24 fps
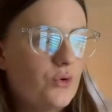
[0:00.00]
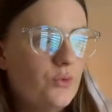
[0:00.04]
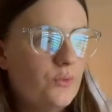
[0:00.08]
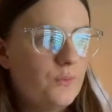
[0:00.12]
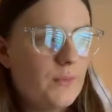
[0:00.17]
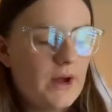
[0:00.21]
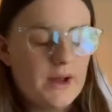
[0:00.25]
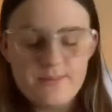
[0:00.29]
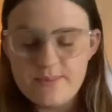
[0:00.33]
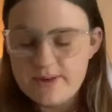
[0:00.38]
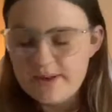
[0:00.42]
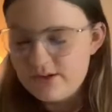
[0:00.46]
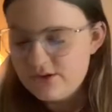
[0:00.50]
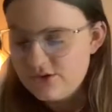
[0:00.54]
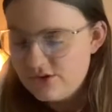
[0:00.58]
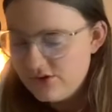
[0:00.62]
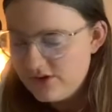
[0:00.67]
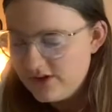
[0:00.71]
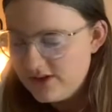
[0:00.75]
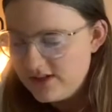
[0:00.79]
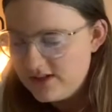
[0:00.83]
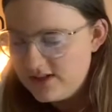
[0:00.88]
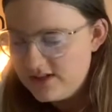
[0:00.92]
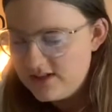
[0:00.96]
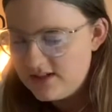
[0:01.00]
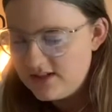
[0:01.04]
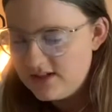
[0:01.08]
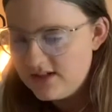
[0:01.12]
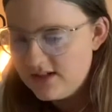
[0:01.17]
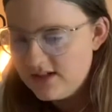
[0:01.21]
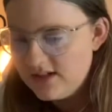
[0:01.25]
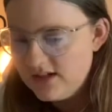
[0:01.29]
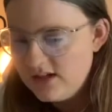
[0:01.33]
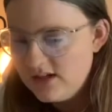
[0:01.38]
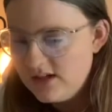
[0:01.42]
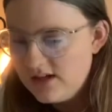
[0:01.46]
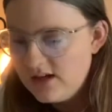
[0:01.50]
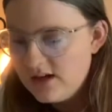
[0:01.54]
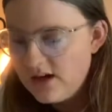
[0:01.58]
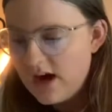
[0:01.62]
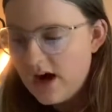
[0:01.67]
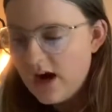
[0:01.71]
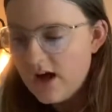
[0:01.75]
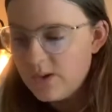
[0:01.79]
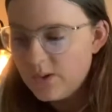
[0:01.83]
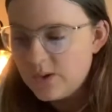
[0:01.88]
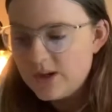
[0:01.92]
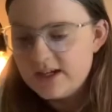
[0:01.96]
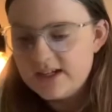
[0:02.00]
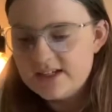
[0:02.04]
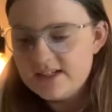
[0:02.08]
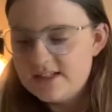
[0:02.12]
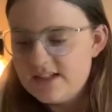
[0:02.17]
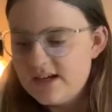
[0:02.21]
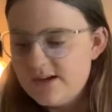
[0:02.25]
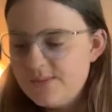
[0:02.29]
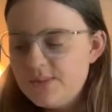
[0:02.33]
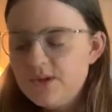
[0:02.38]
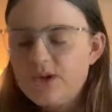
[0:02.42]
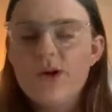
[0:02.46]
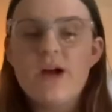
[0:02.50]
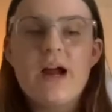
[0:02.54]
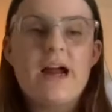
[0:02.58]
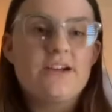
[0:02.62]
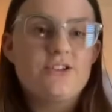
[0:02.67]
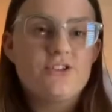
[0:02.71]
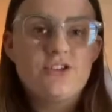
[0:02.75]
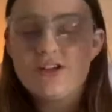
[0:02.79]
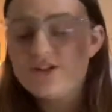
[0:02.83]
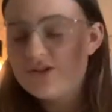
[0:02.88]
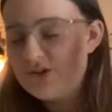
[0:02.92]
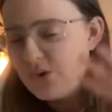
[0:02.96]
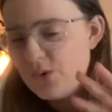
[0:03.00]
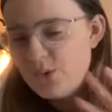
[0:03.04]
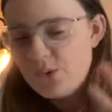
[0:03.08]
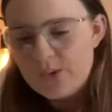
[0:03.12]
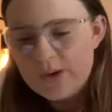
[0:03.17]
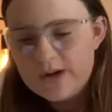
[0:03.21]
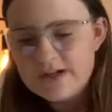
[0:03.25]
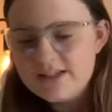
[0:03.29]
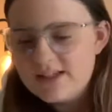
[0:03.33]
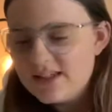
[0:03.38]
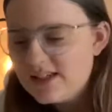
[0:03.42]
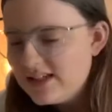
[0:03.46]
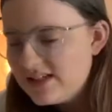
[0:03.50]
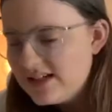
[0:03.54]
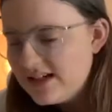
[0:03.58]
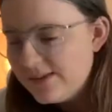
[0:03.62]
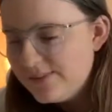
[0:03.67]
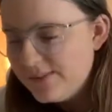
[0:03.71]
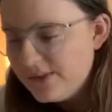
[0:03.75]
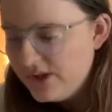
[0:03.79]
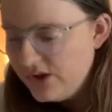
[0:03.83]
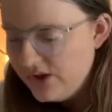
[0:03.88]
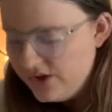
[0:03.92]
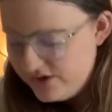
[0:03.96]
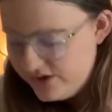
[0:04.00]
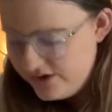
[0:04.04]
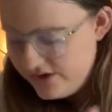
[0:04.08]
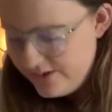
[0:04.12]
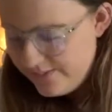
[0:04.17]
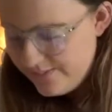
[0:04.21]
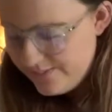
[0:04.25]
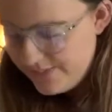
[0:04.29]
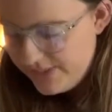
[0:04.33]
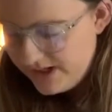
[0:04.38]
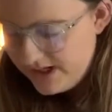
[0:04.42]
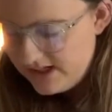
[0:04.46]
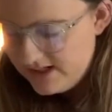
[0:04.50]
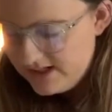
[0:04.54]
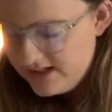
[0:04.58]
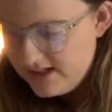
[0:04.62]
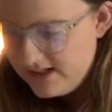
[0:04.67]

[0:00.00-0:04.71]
My Pinterest, I'll link it down below. Actually, it's always linked down below, but